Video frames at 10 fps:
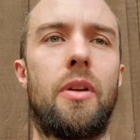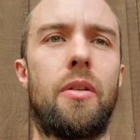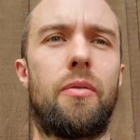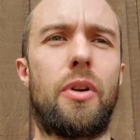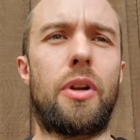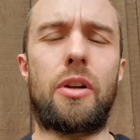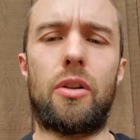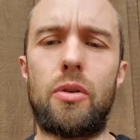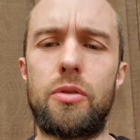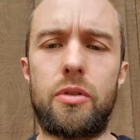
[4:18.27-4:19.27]
very
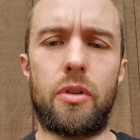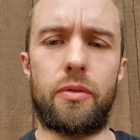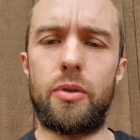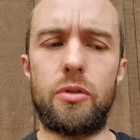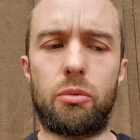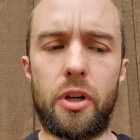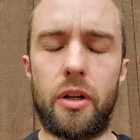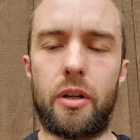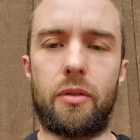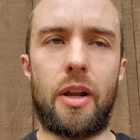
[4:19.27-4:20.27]
close to the foods we're
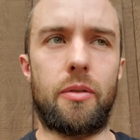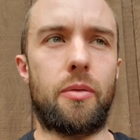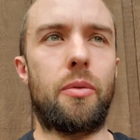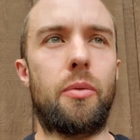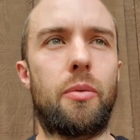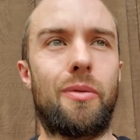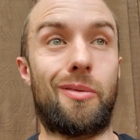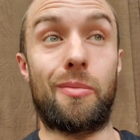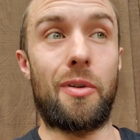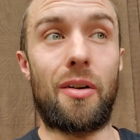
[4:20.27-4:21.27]
eating, right?
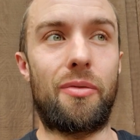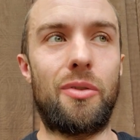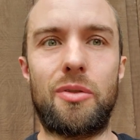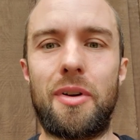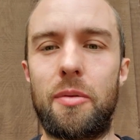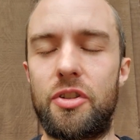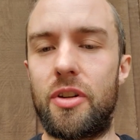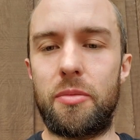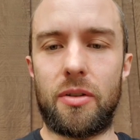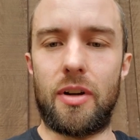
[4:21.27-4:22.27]
Our foods are probably
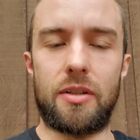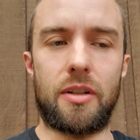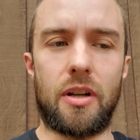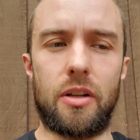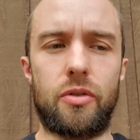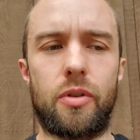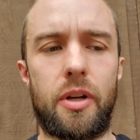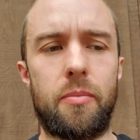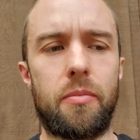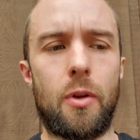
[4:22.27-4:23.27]
shipped across the
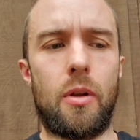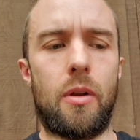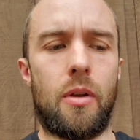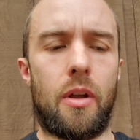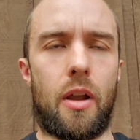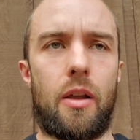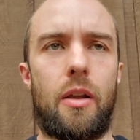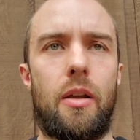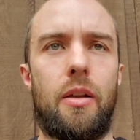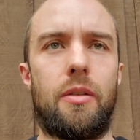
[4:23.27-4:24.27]
country,
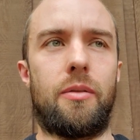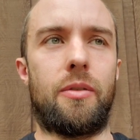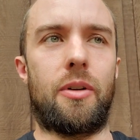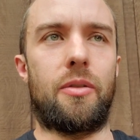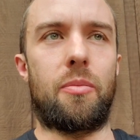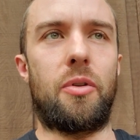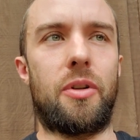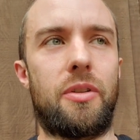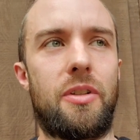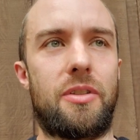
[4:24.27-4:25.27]
and they're put
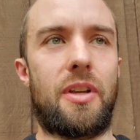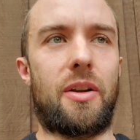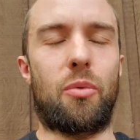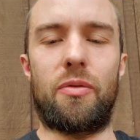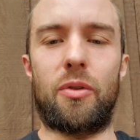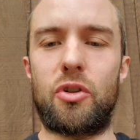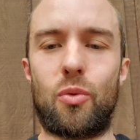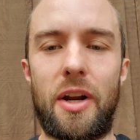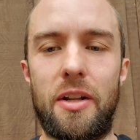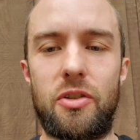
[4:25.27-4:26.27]
in these like
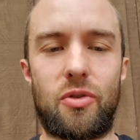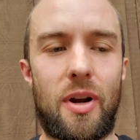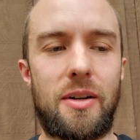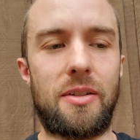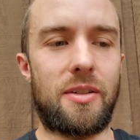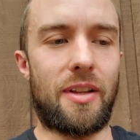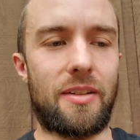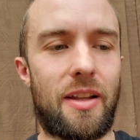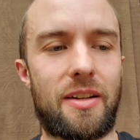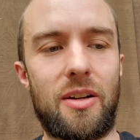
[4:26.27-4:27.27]
refrigerated trucks
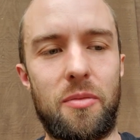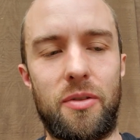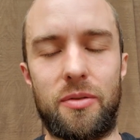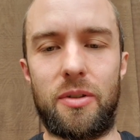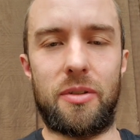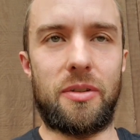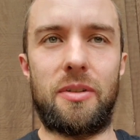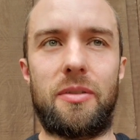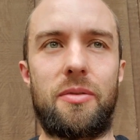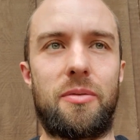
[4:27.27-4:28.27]
that come
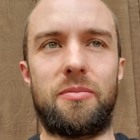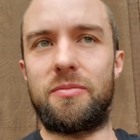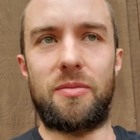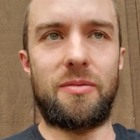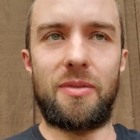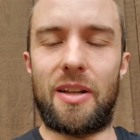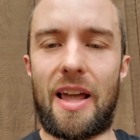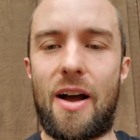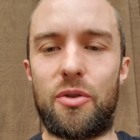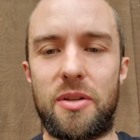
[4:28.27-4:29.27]
over from
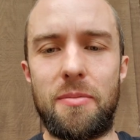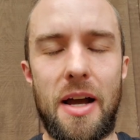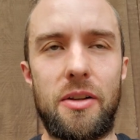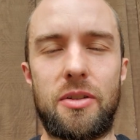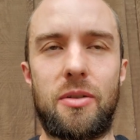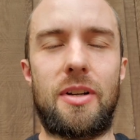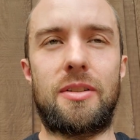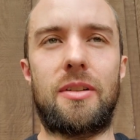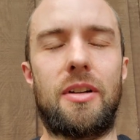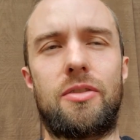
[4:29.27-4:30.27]
1,000 miles across
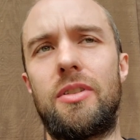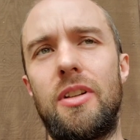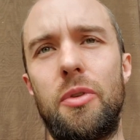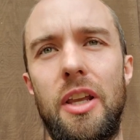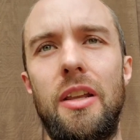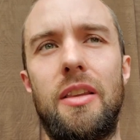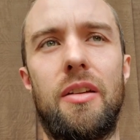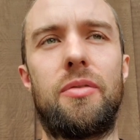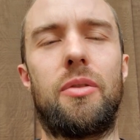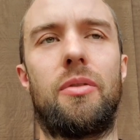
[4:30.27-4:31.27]
the country, and then we eat
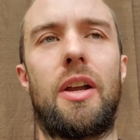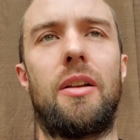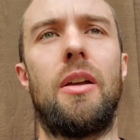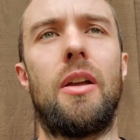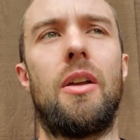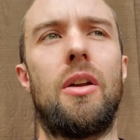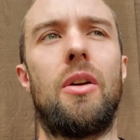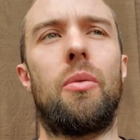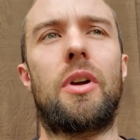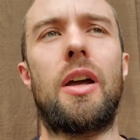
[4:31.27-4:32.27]
that food, right?
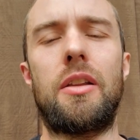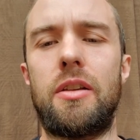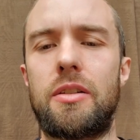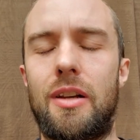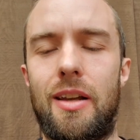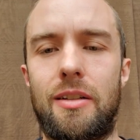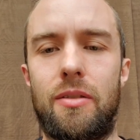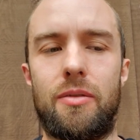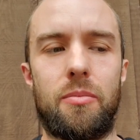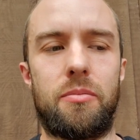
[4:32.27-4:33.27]
We're kind of disconnected
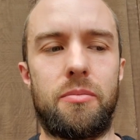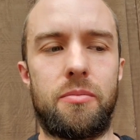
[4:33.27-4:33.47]
from